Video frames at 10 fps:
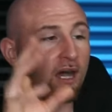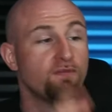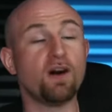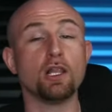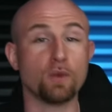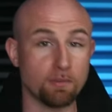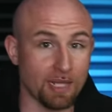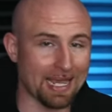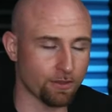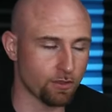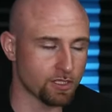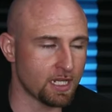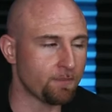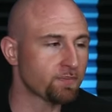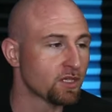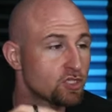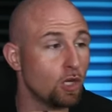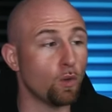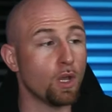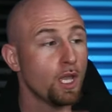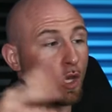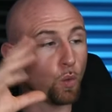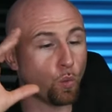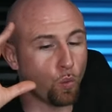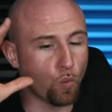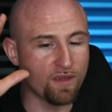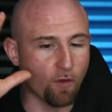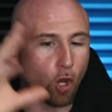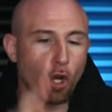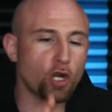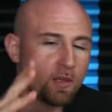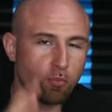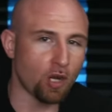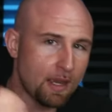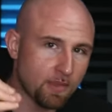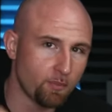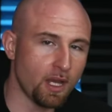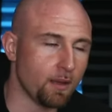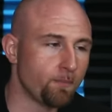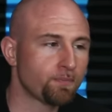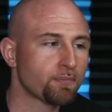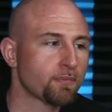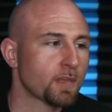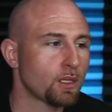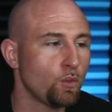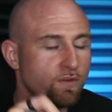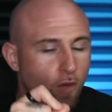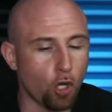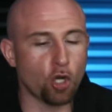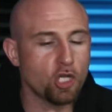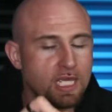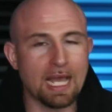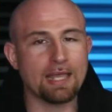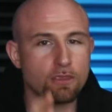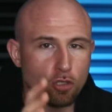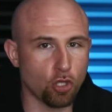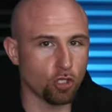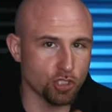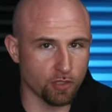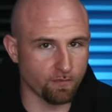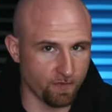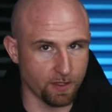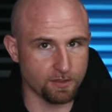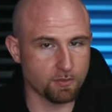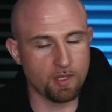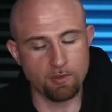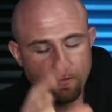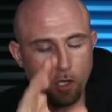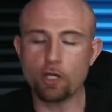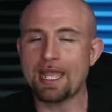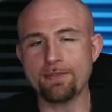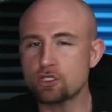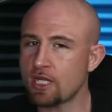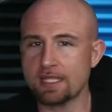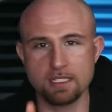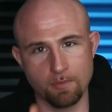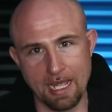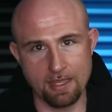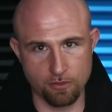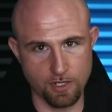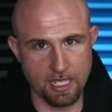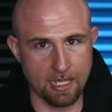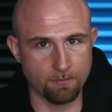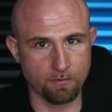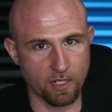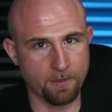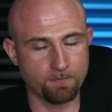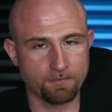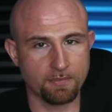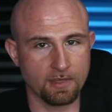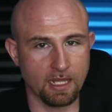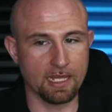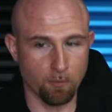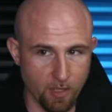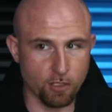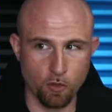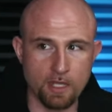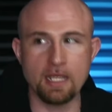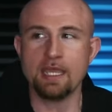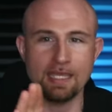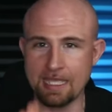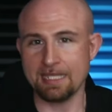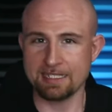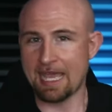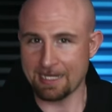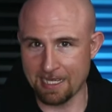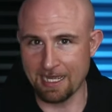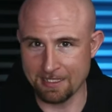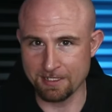following Black Thursday. So we've already primed the pump. We've already gotten the long-term fills. People have already had the chance to buy at 3K, right? Like Bitcoin is that kind